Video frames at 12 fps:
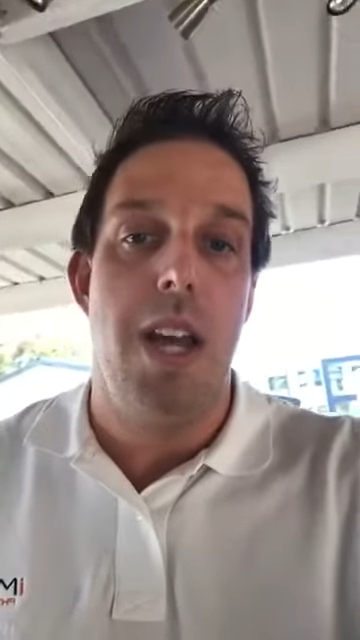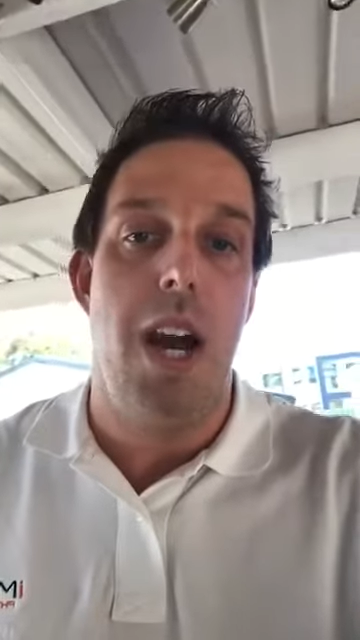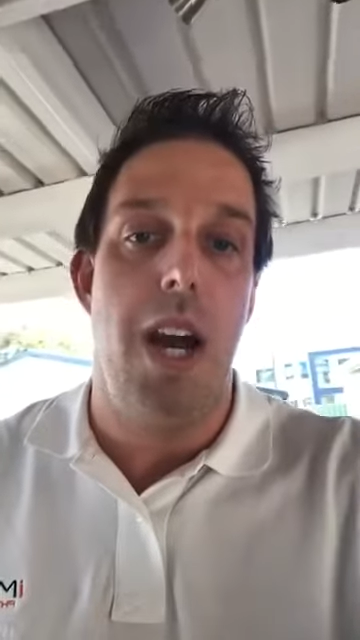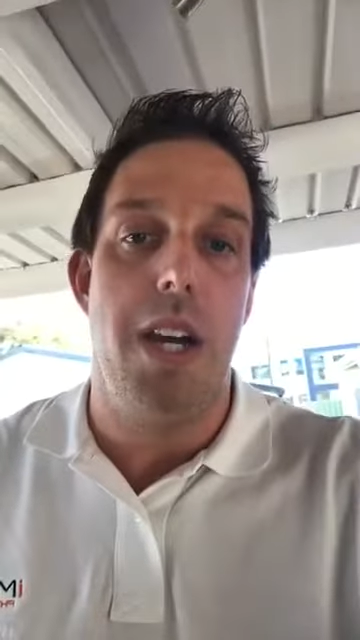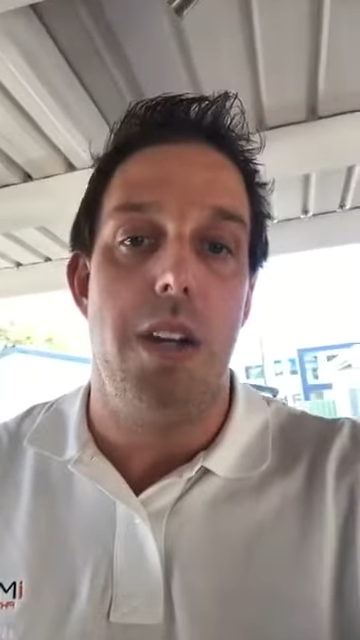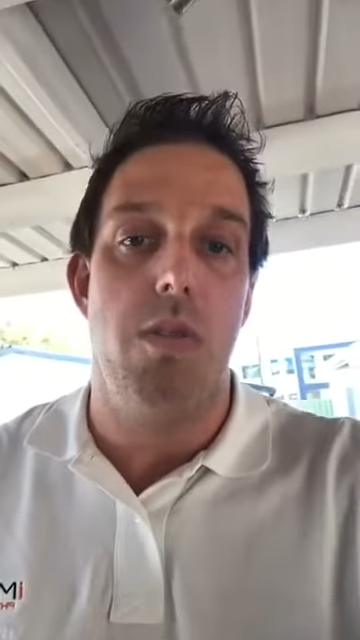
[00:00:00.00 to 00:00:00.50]

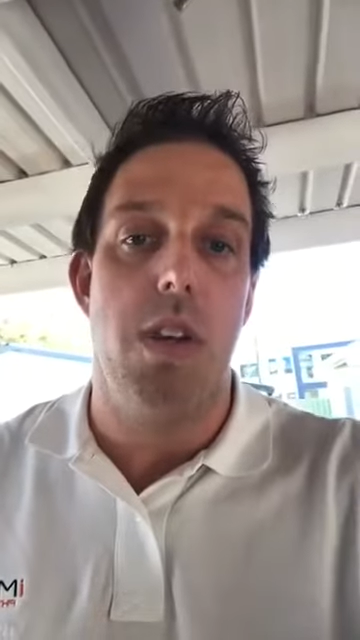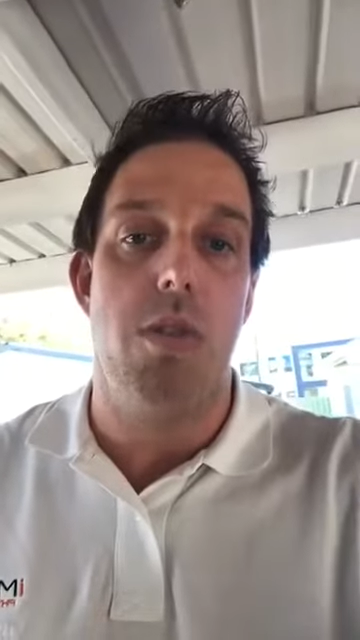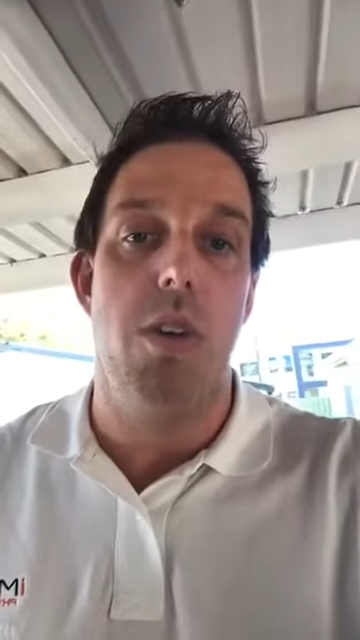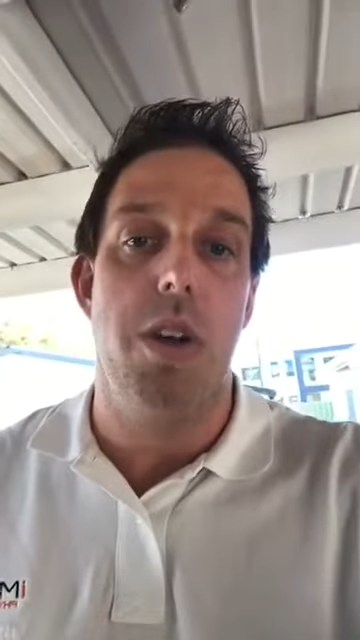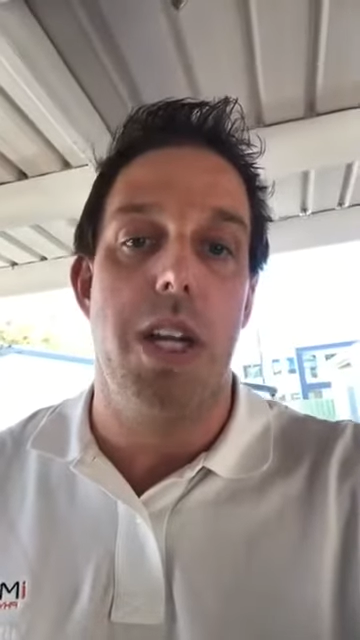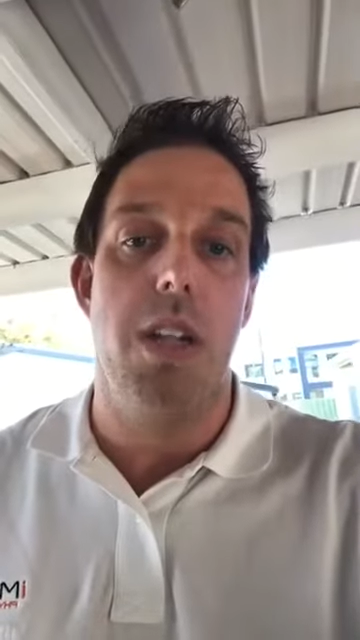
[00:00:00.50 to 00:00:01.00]
you're
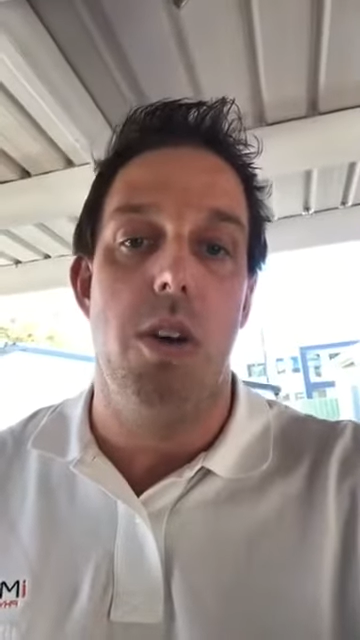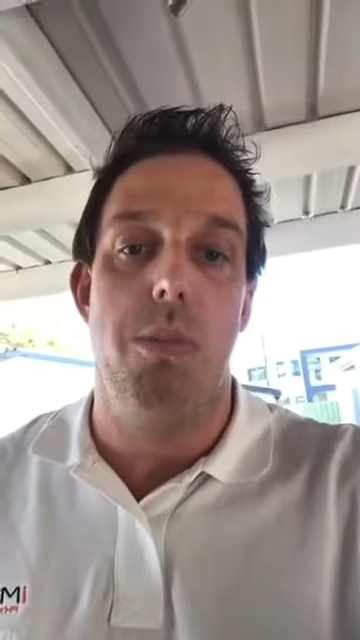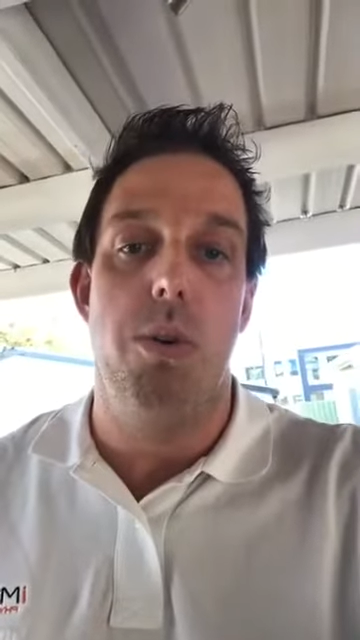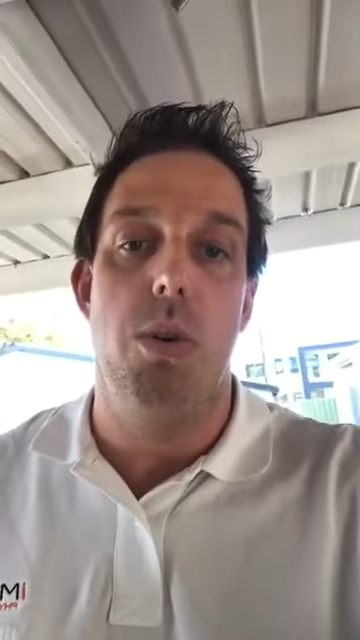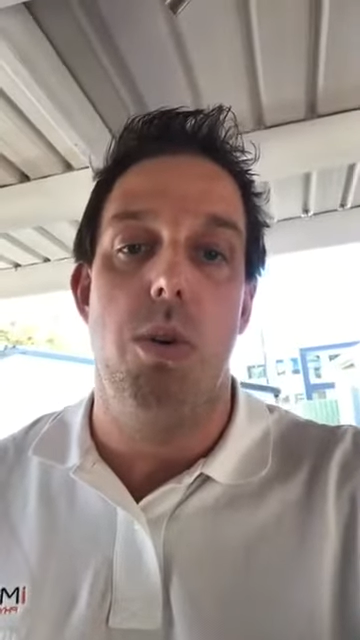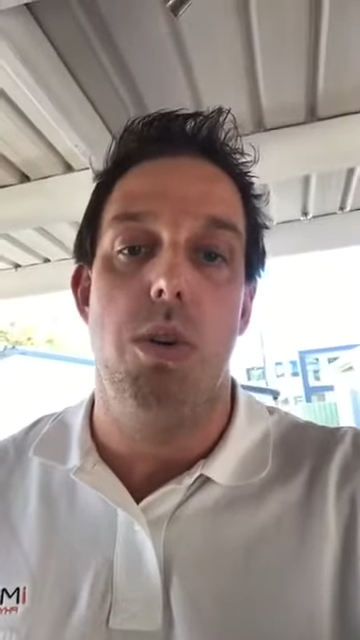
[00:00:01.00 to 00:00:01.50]
recruiting a lot
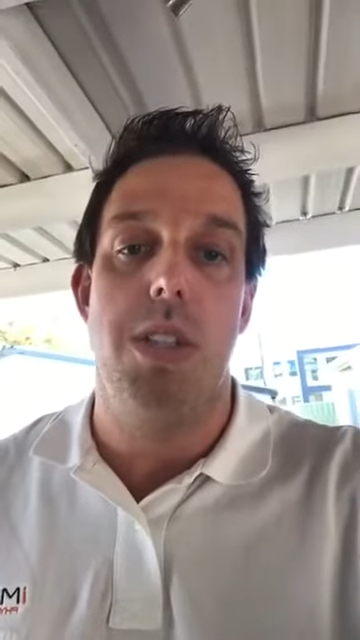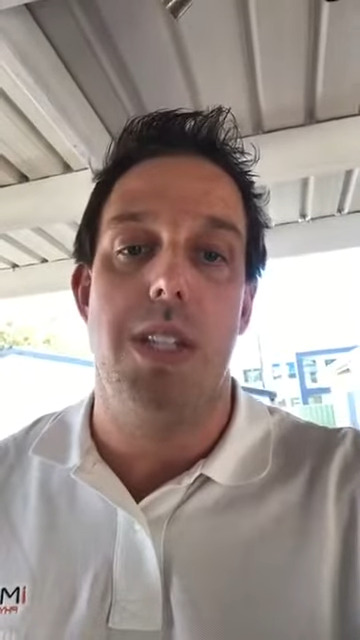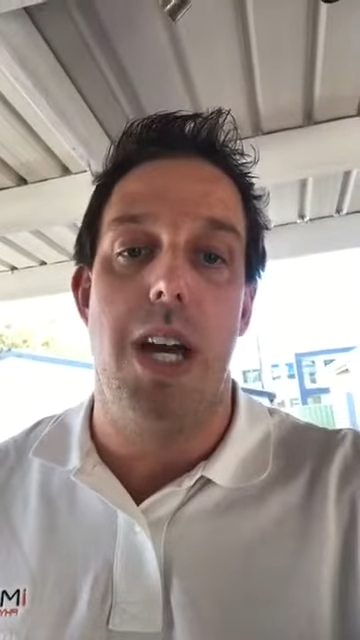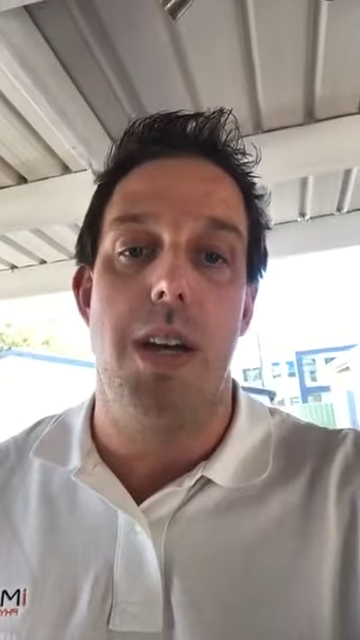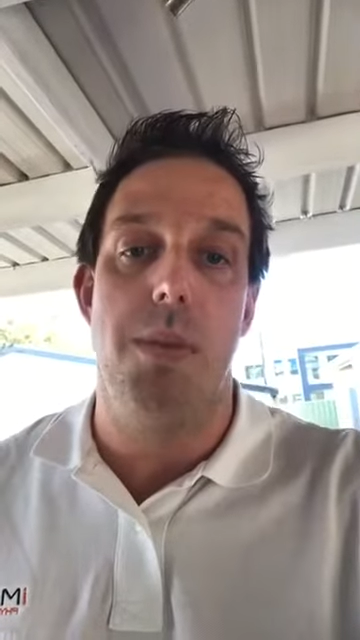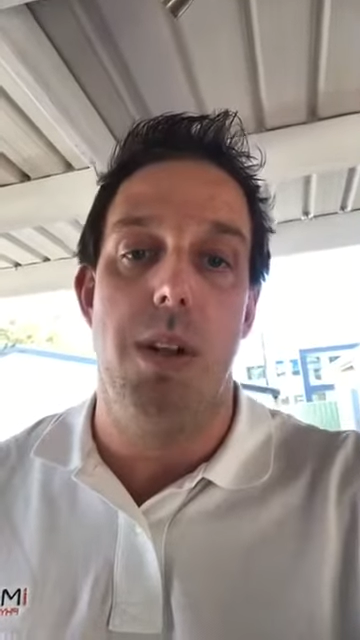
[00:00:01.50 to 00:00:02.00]
more
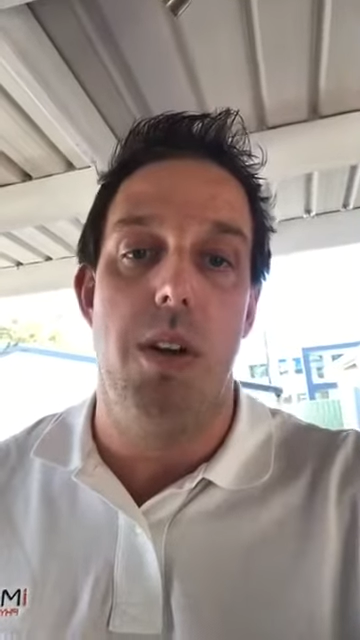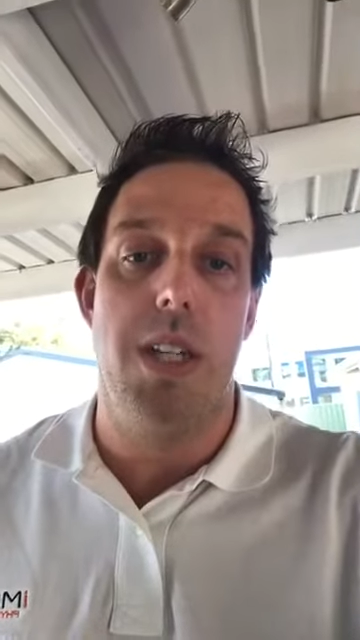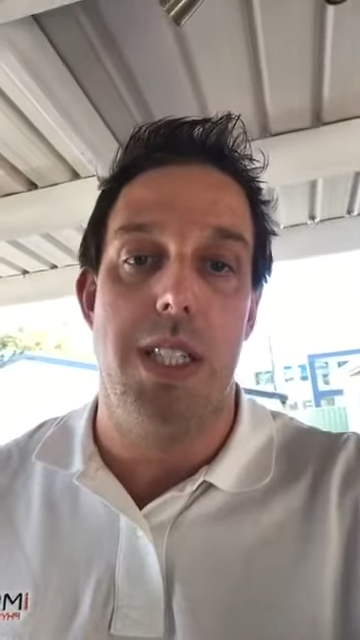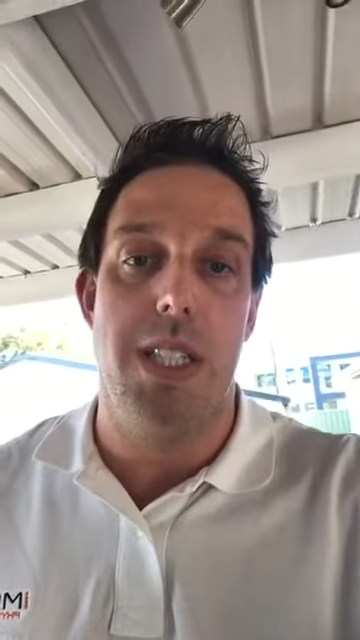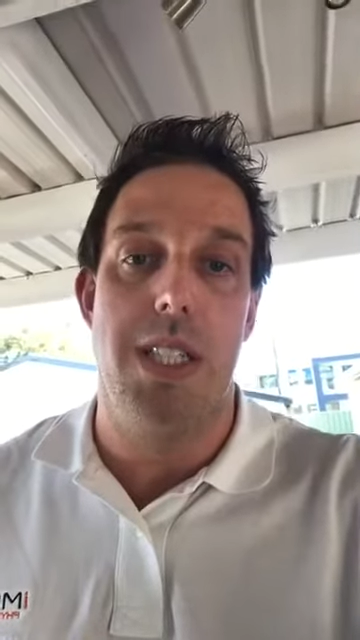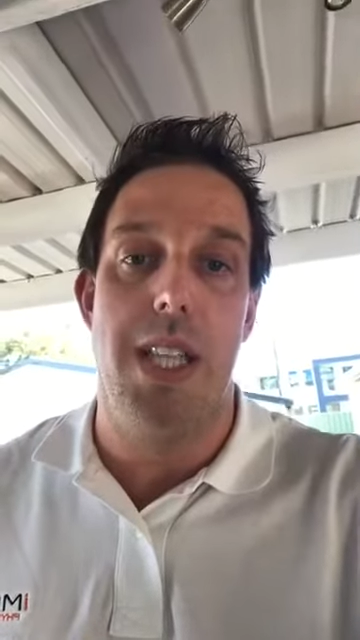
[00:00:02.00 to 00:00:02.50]

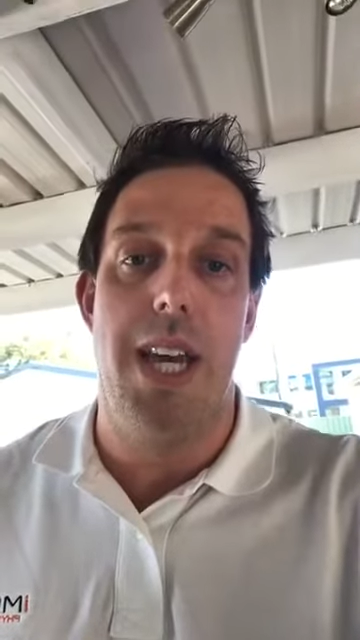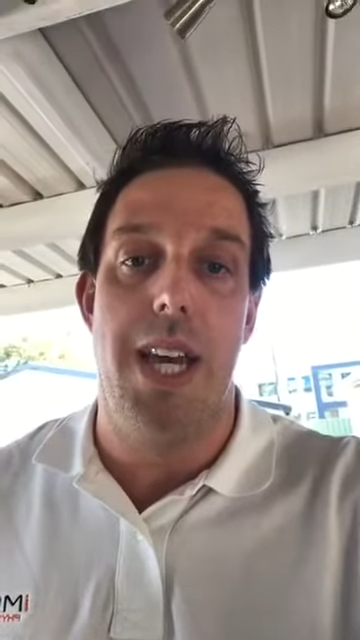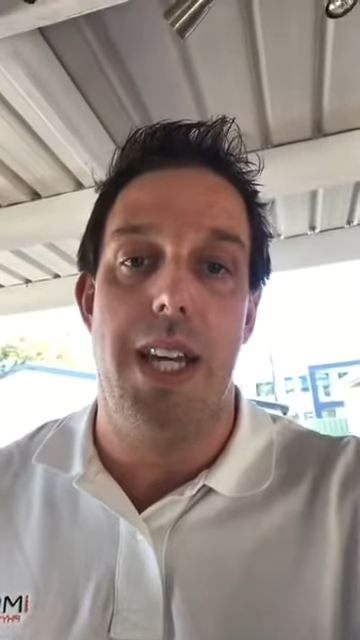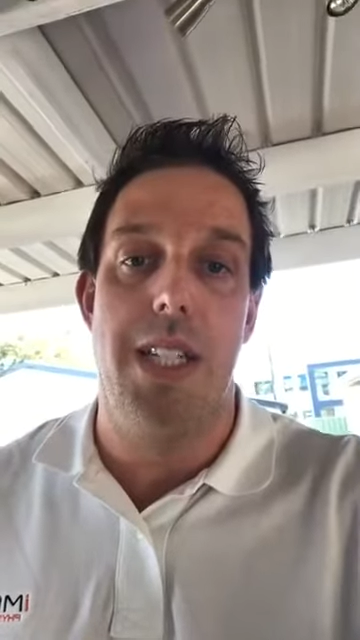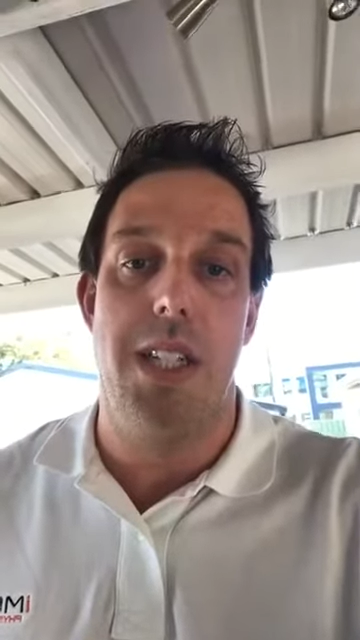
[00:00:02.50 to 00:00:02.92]
stabilisers there.